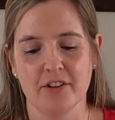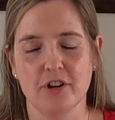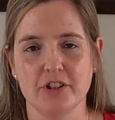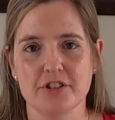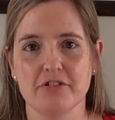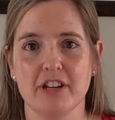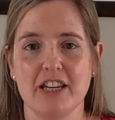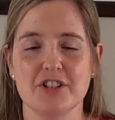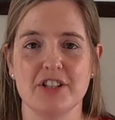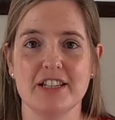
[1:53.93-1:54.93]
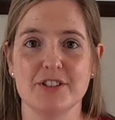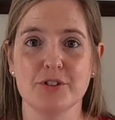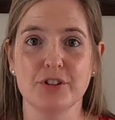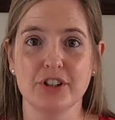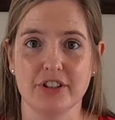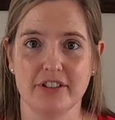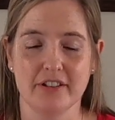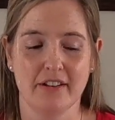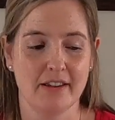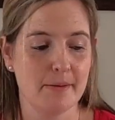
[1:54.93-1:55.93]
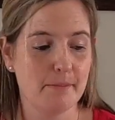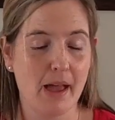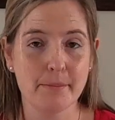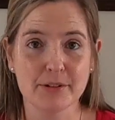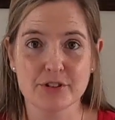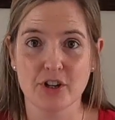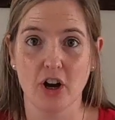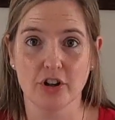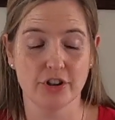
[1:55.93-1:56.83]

God's creation is good. Mammals are